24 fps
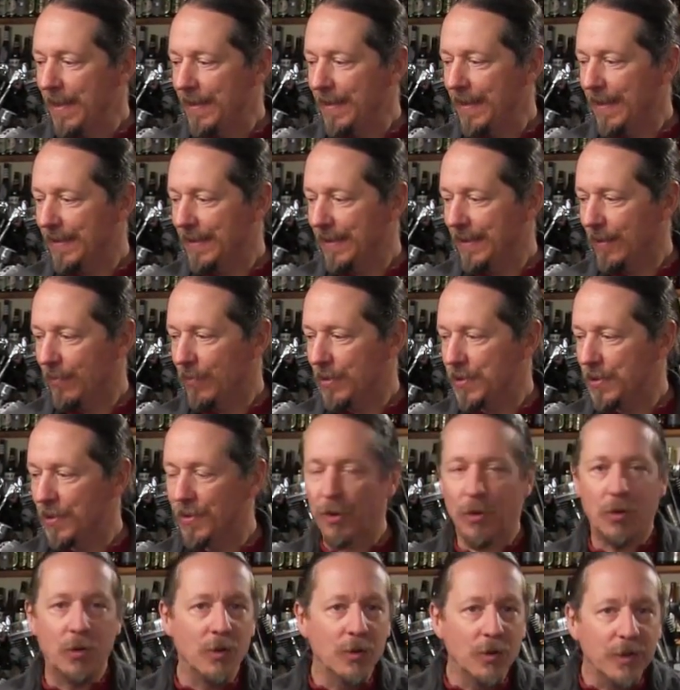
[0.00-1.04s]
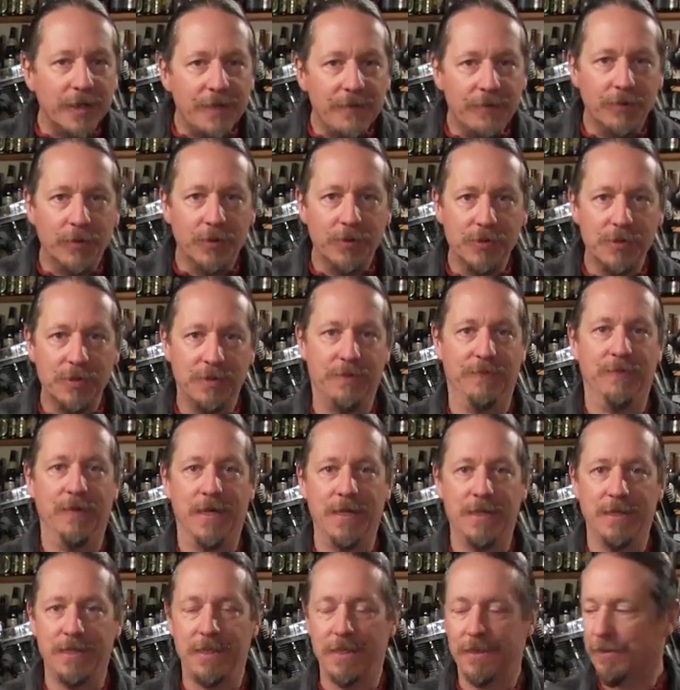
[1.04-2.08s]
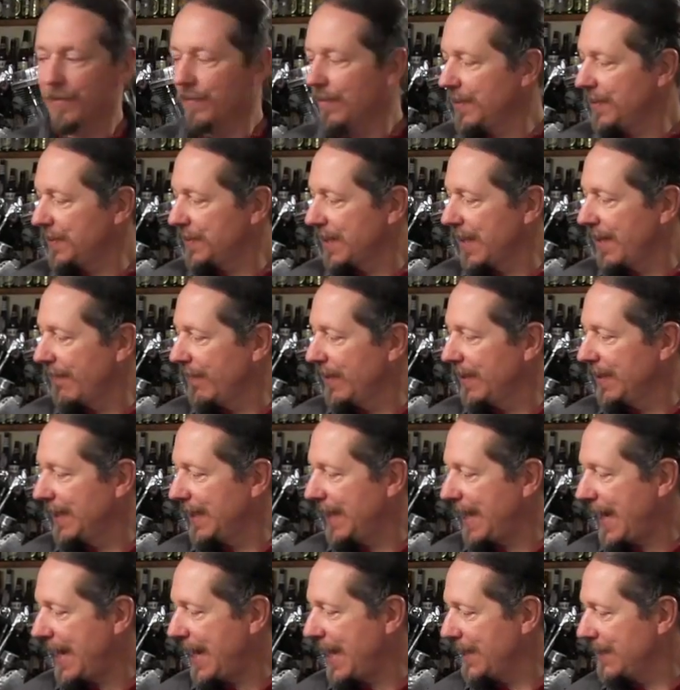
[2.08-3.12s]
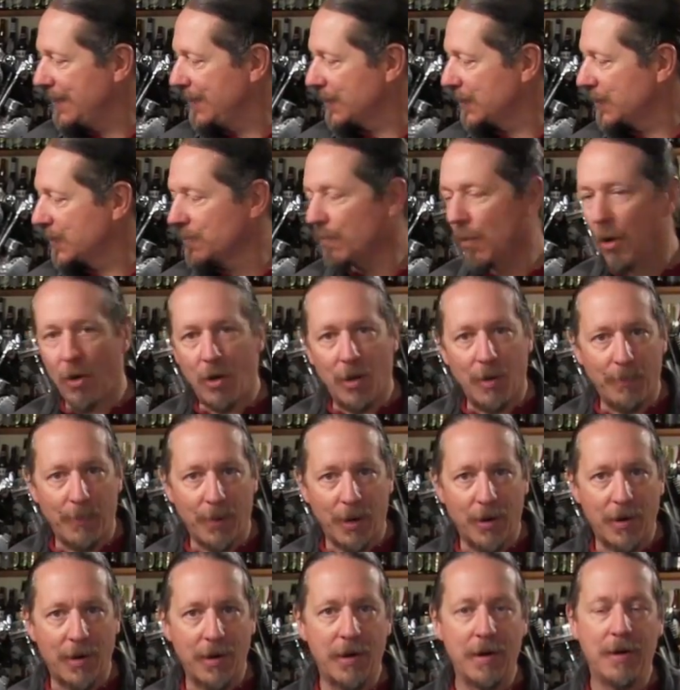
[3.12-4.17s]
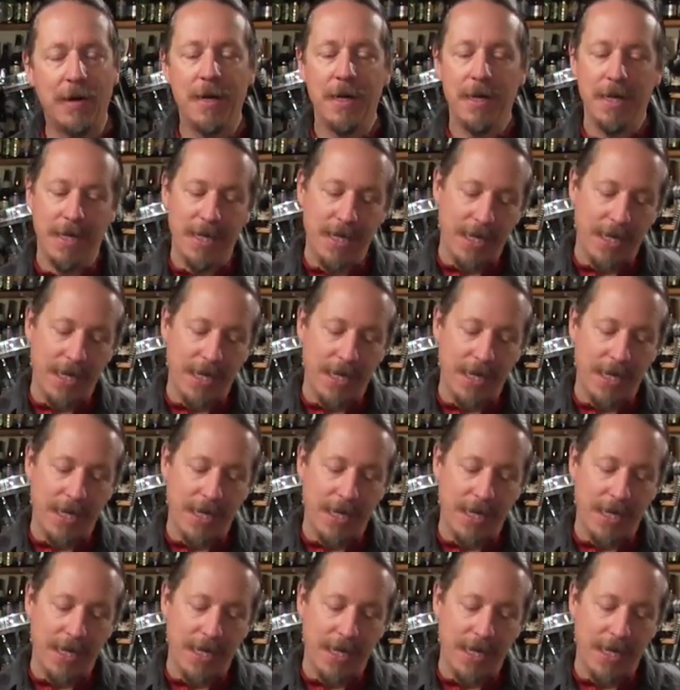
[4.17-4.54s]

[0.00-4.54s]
that there was an early version of 1937 that had the small bar,